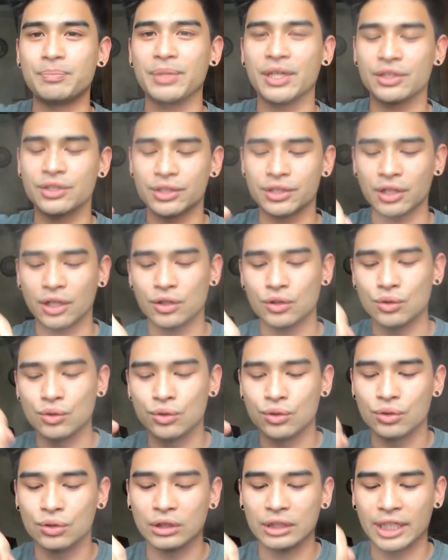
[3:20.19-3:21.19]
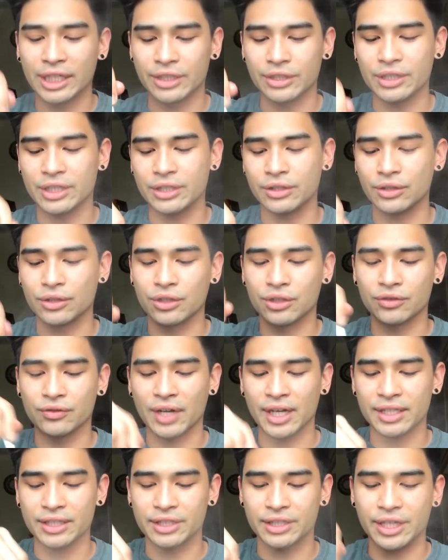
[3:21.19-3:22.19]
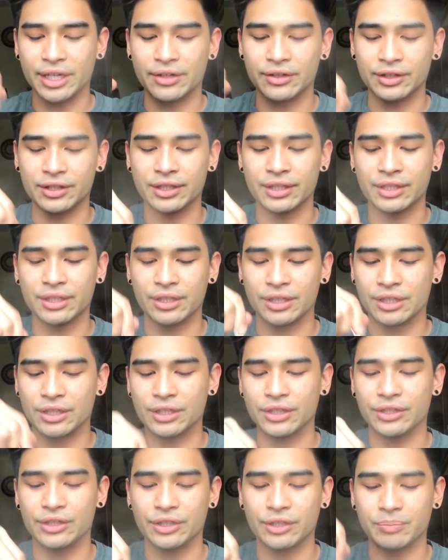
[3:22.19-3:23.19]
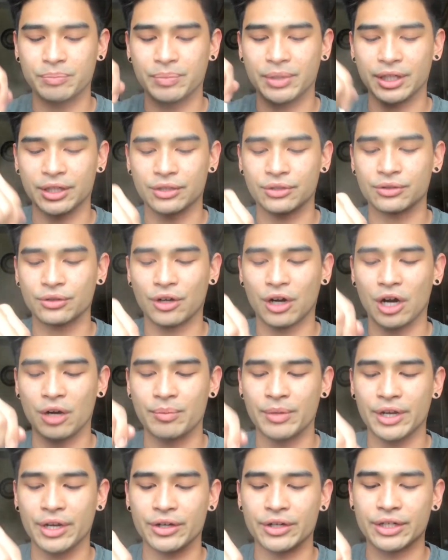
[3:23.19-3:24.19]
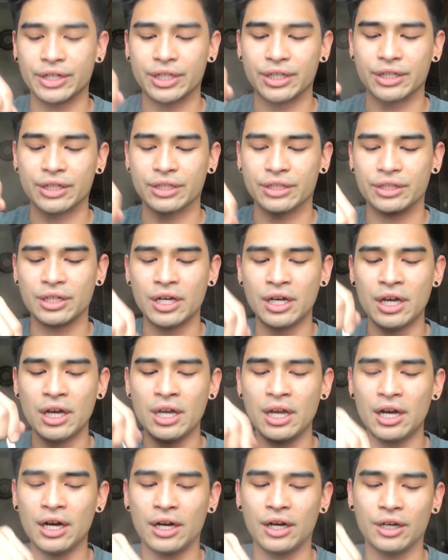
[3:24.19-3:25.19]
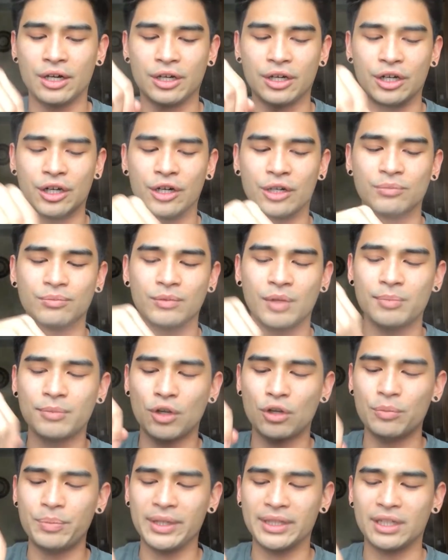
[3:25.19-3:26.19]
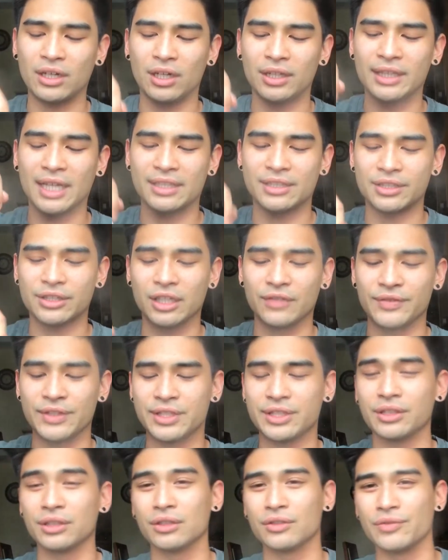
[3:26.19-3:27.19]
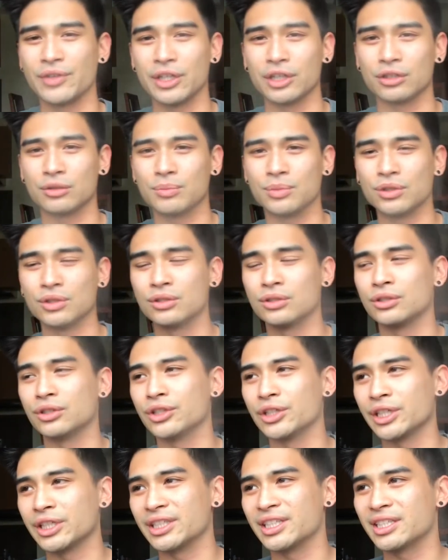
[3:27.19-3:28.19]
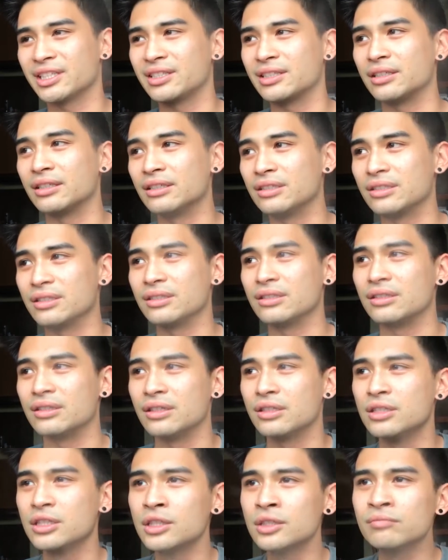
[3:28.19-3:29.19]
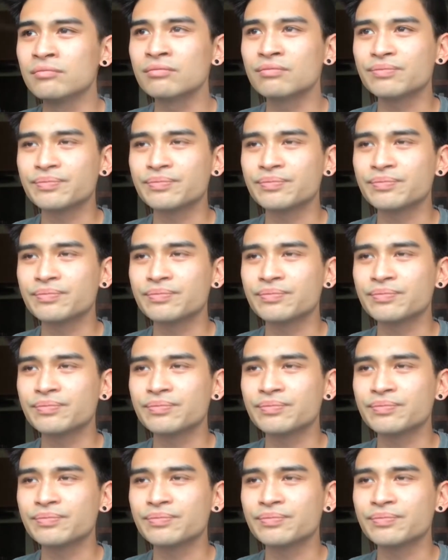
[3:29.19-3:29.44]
I've seen pictures on Google, you can go to rice terraces, you can pick strawberries. I'm hoping that all that stuff is still available during this season.